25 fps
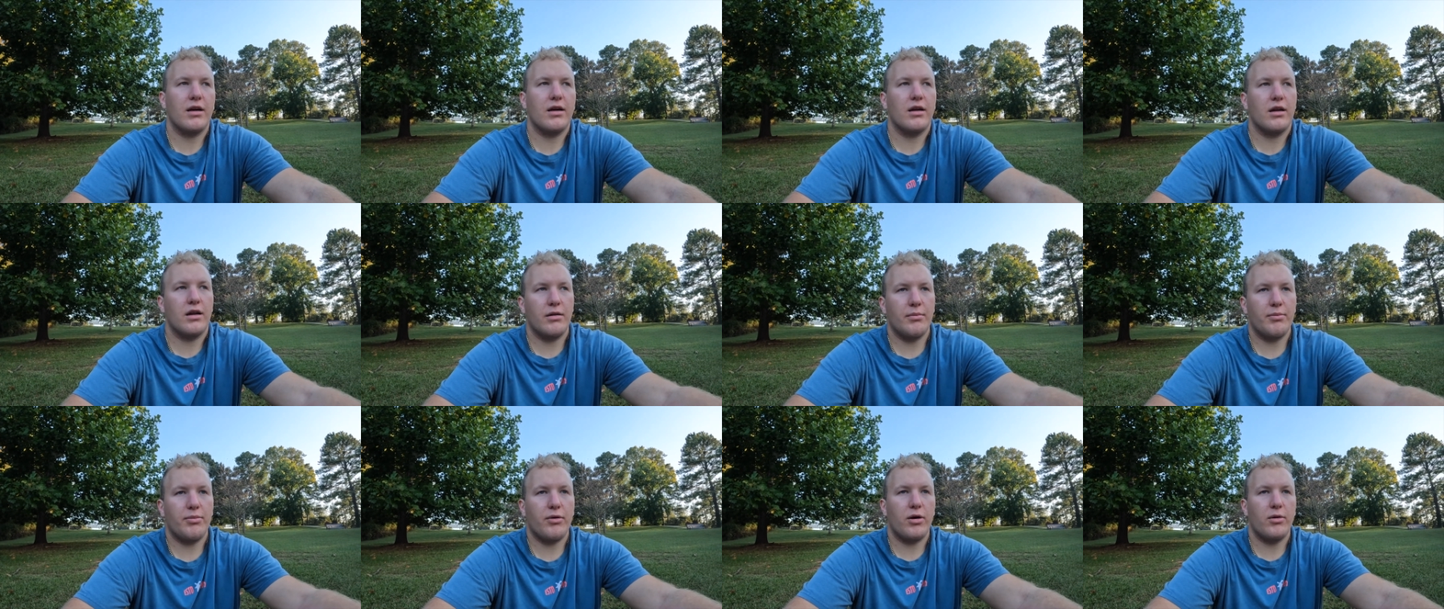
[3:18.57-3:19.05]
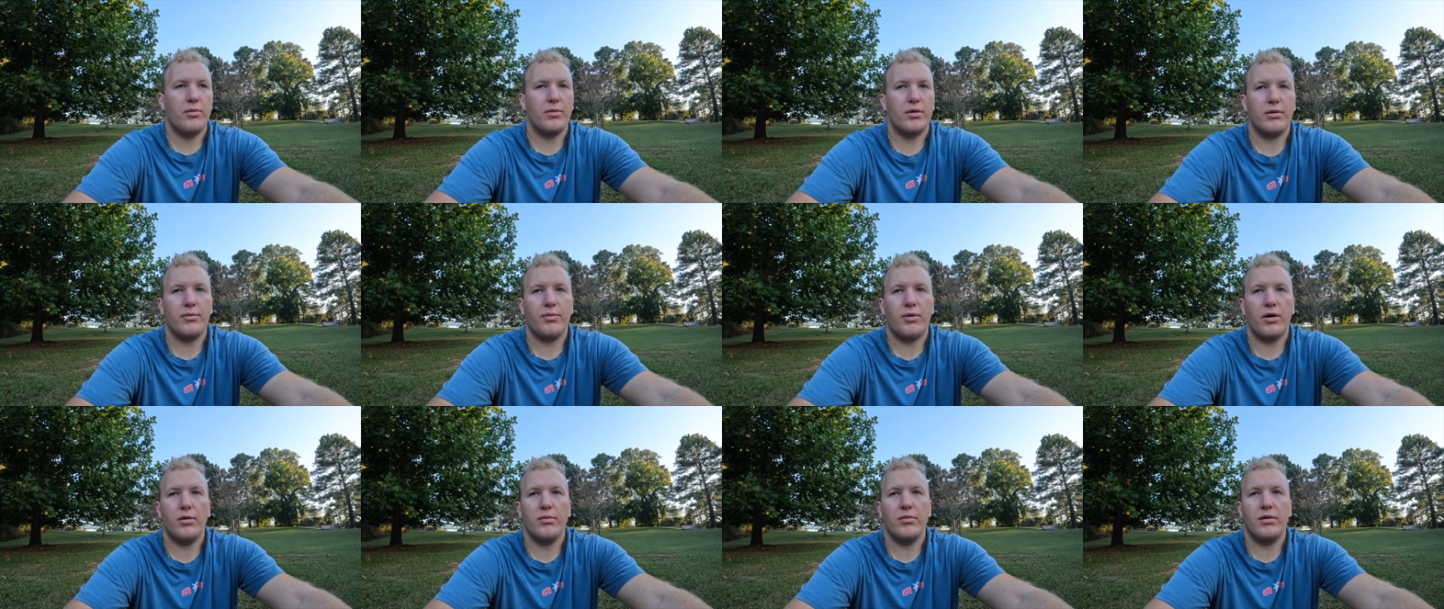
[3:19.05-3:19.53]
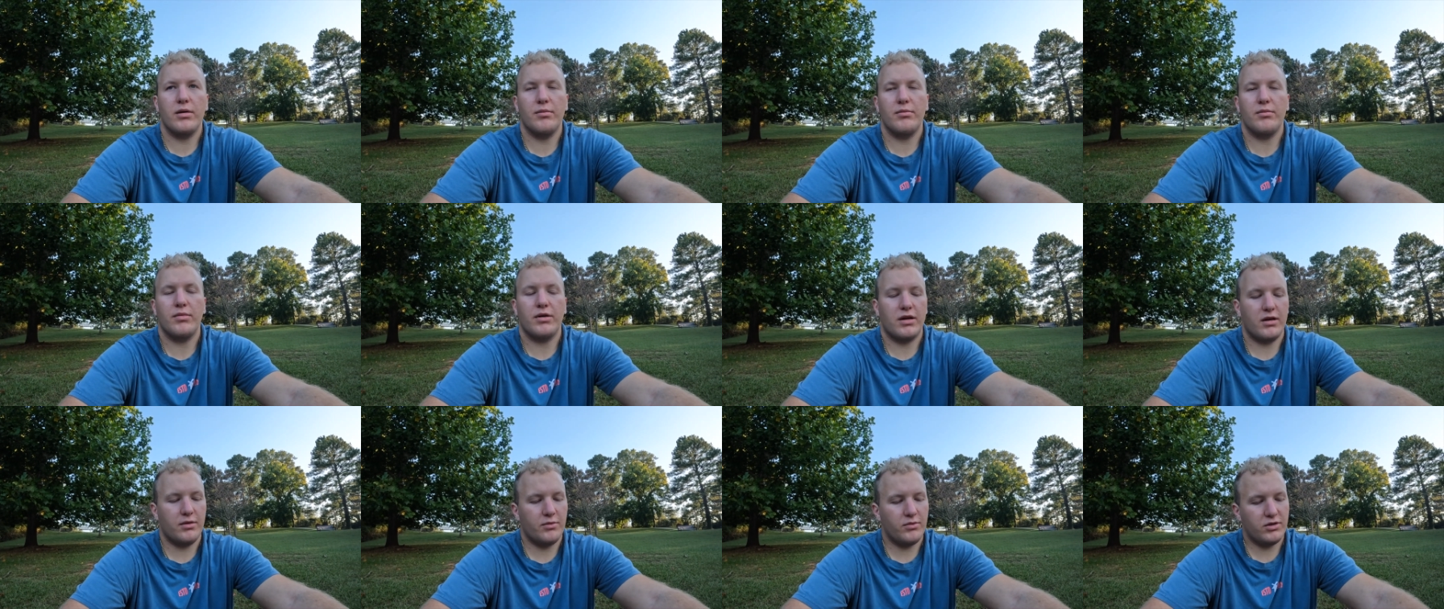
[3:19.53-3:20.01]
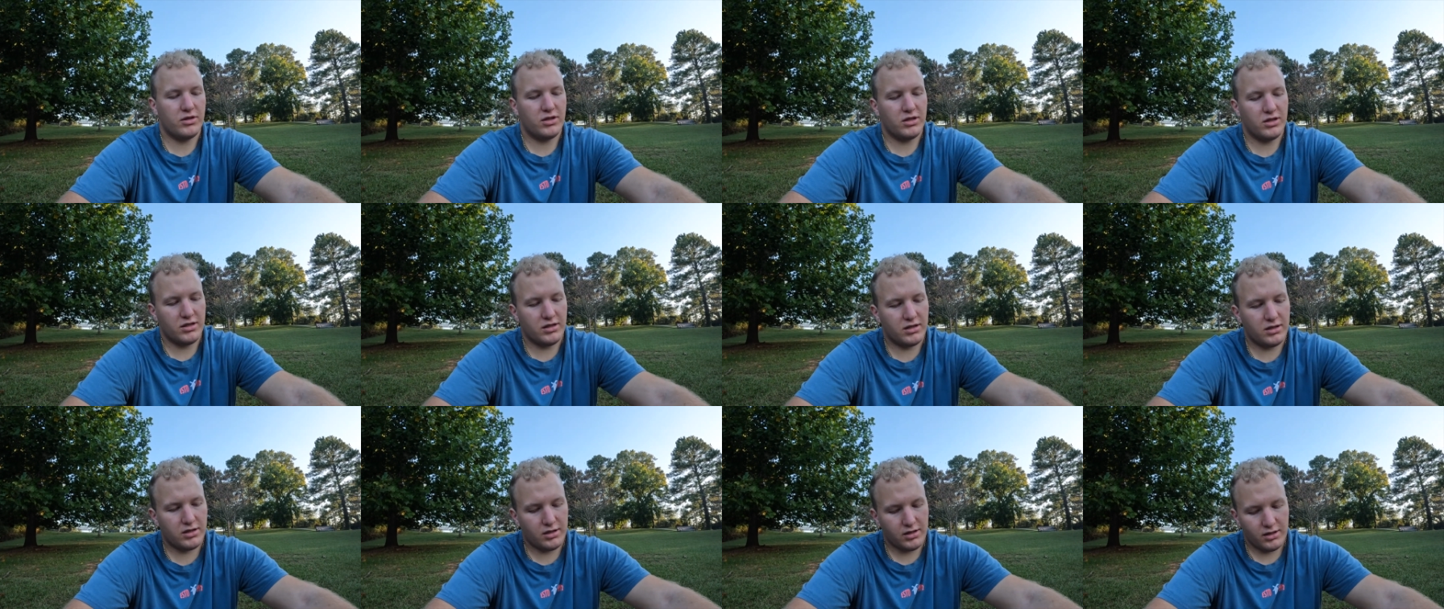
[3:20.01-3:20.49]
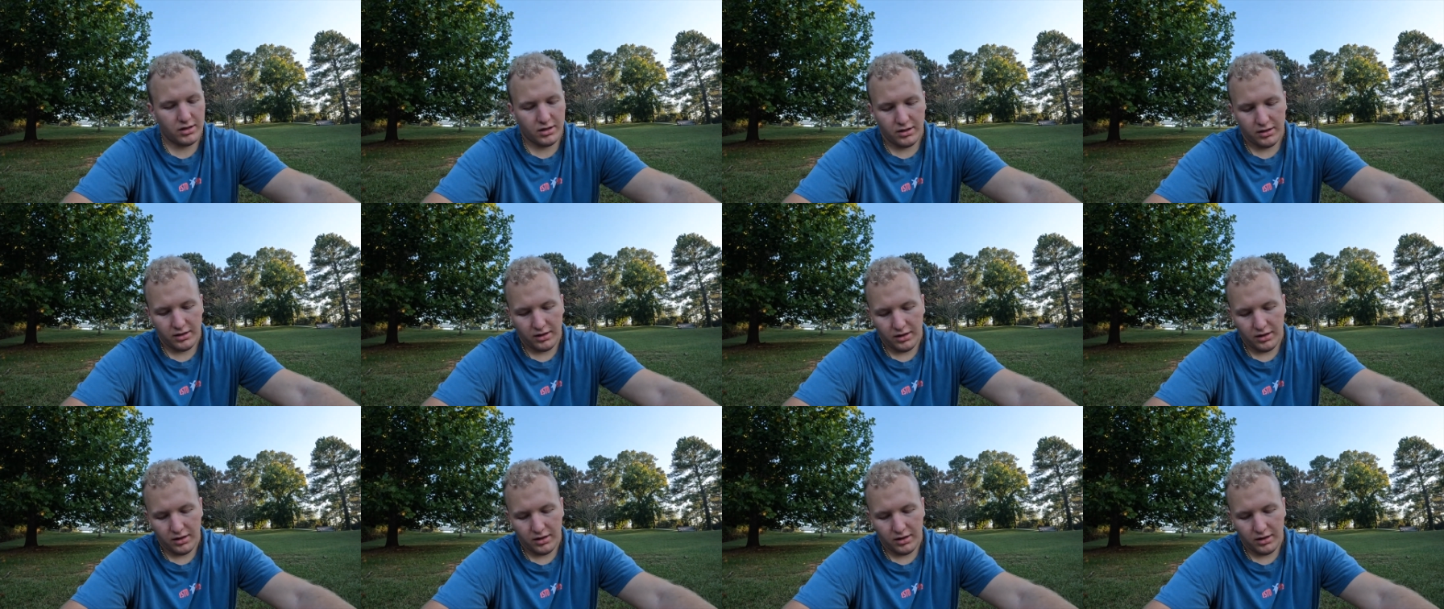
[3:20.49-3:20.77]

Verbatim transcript: an apartment apartment, but it was just